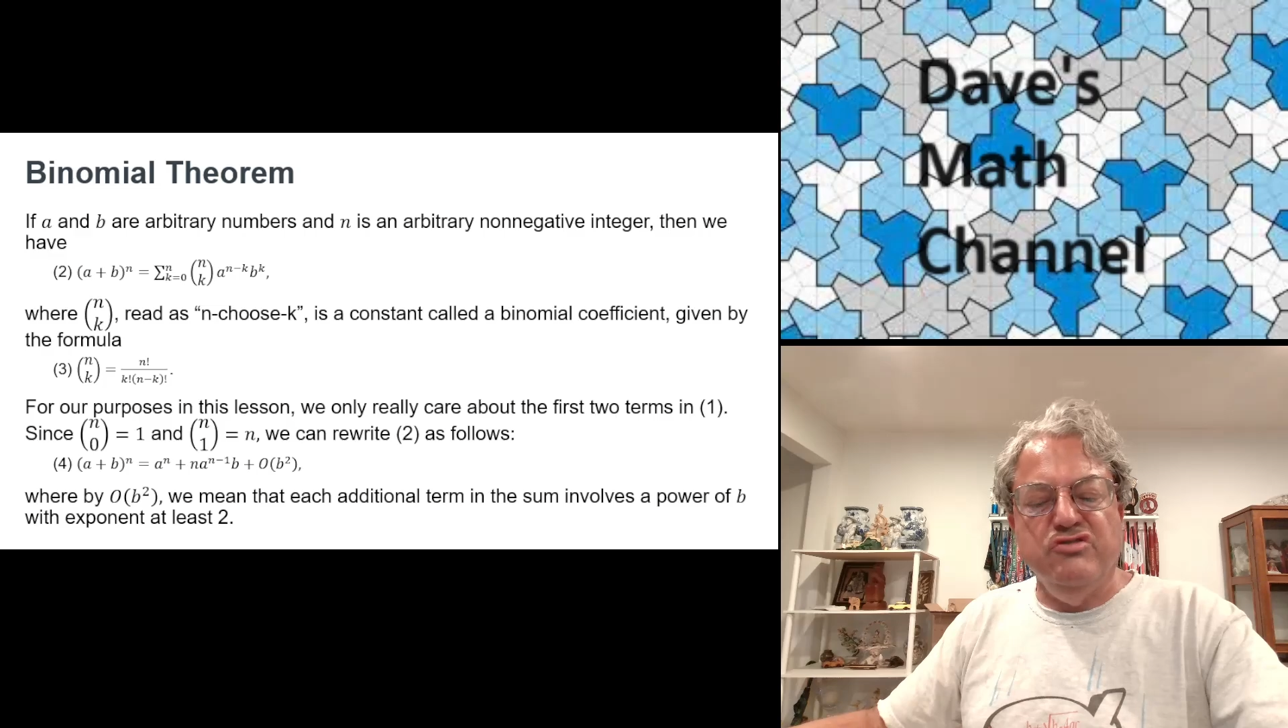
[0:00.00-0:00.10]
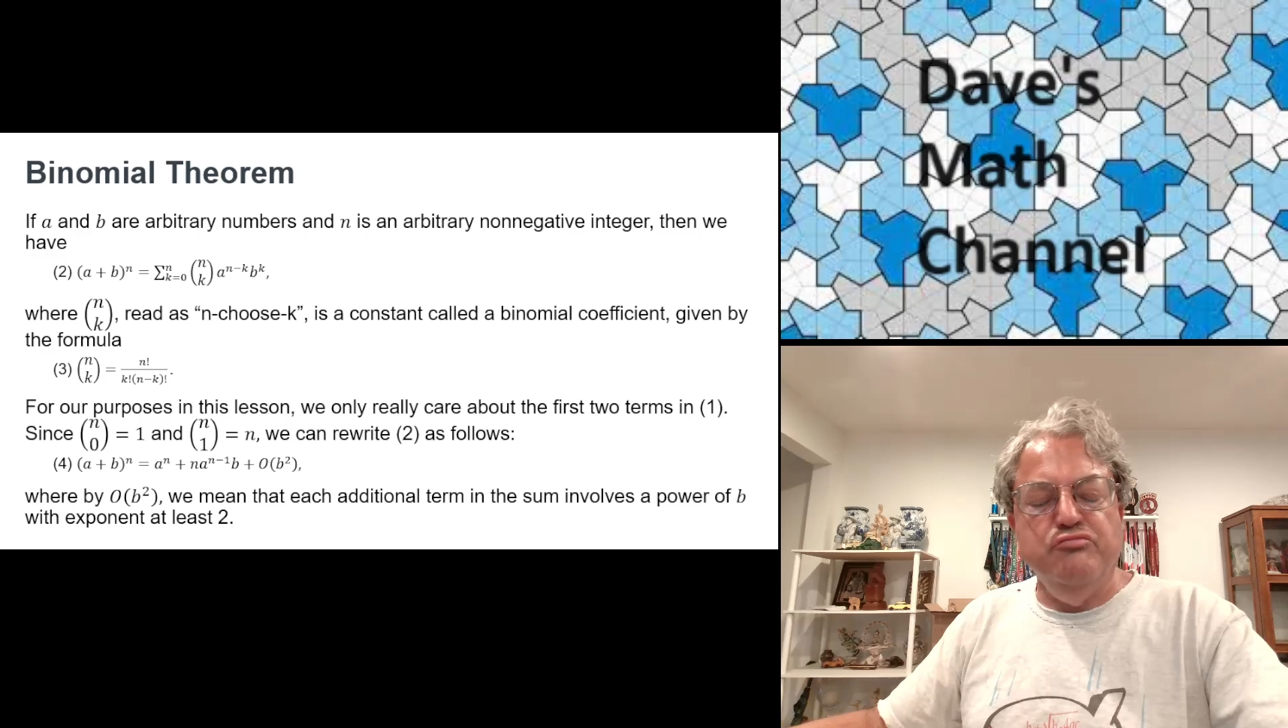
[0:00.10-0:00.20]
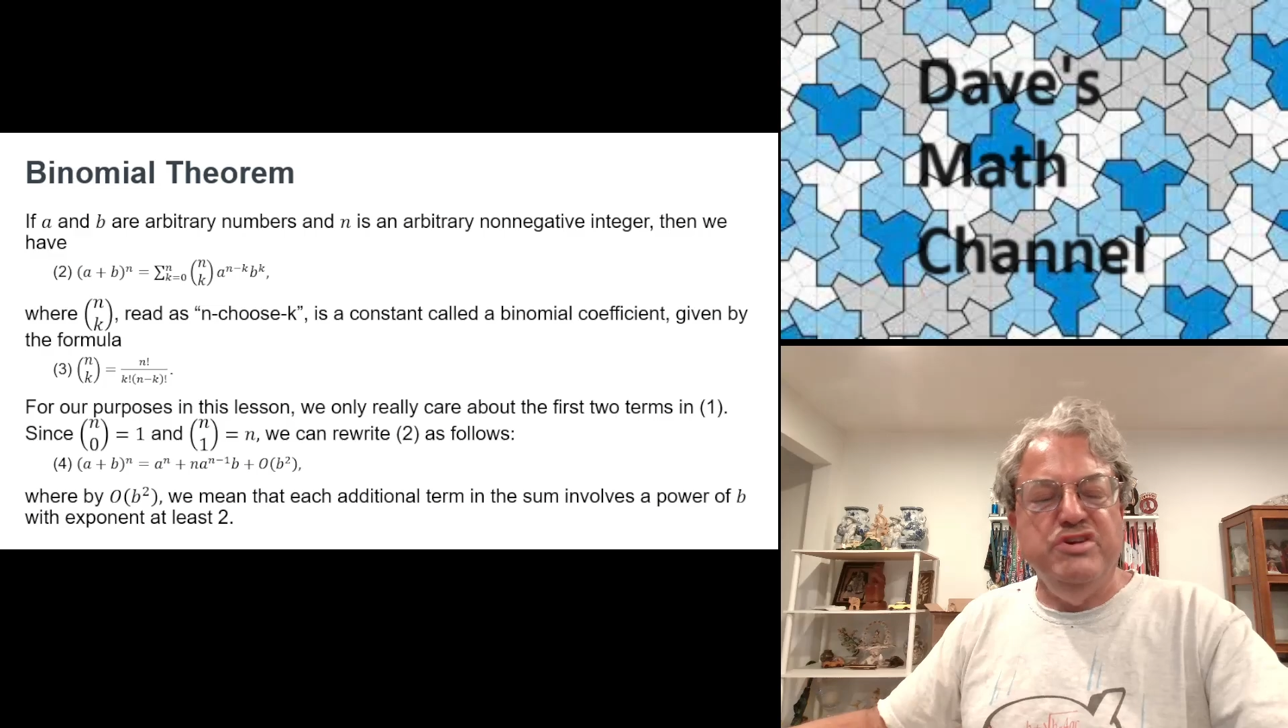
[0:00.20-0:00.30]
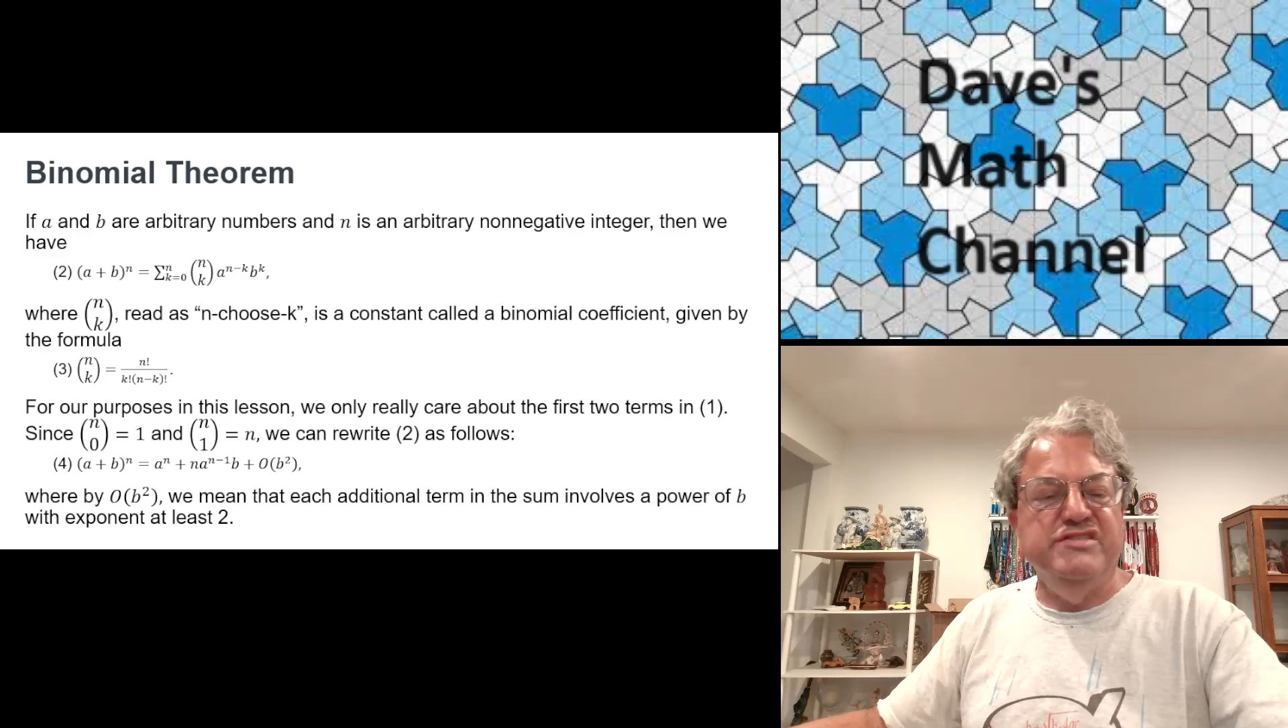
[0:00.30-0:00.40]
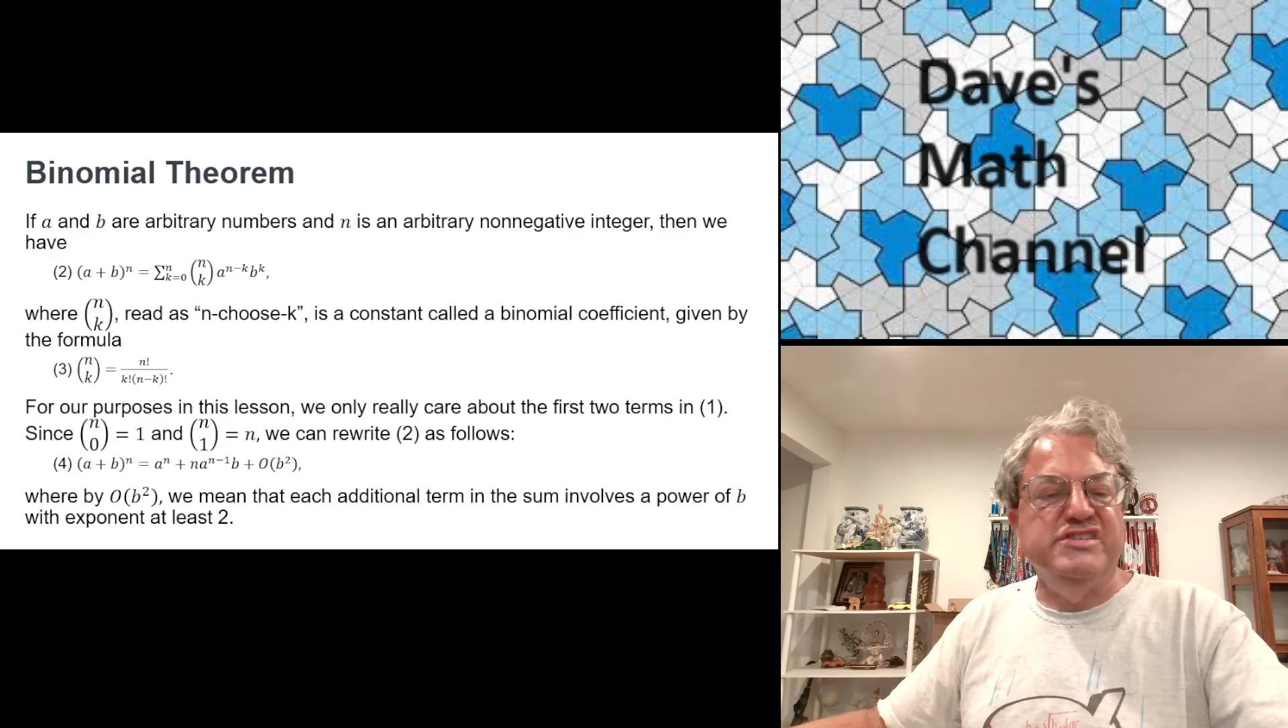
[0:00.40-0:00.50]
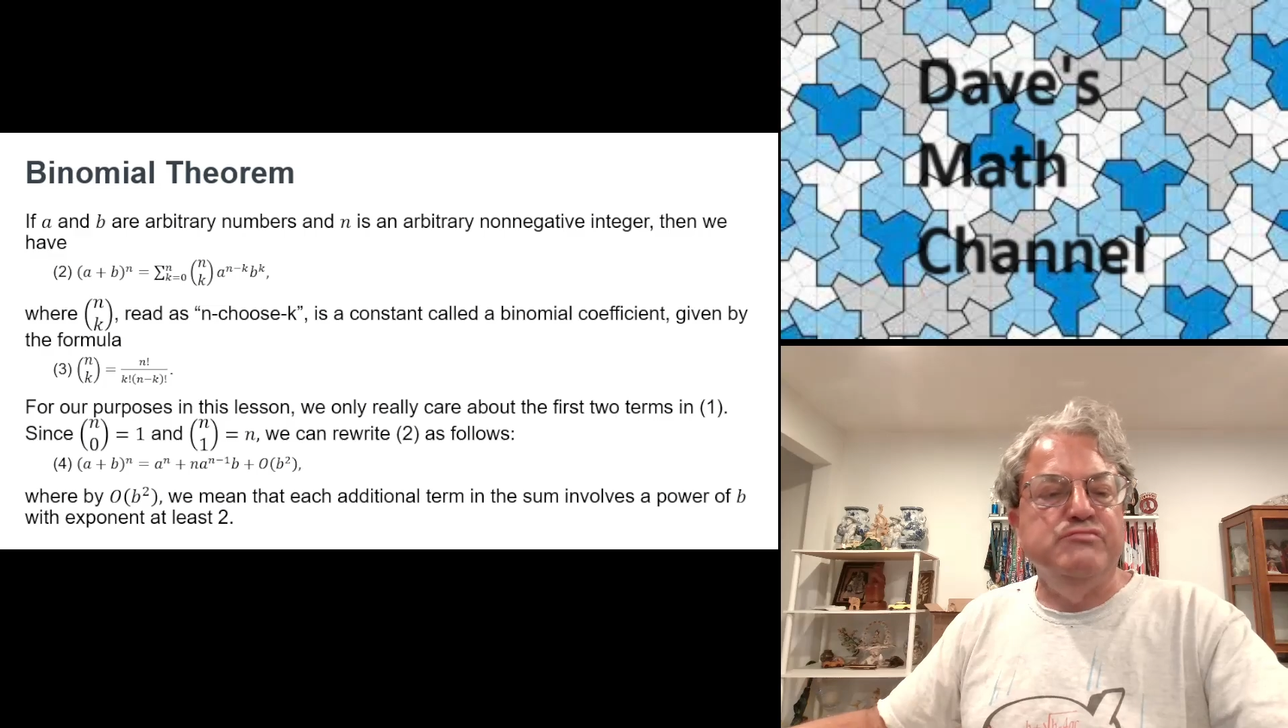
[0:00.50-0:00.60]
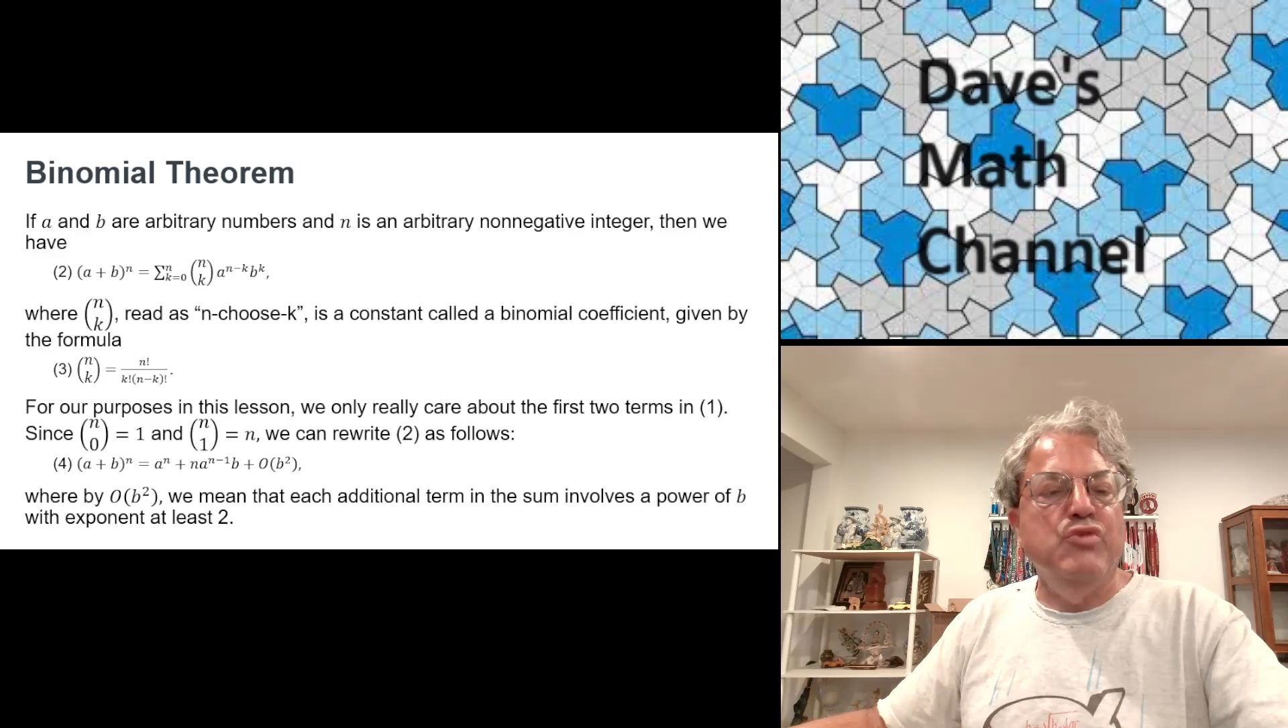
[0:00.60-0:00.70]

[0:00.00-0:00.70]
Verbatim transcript: And if B is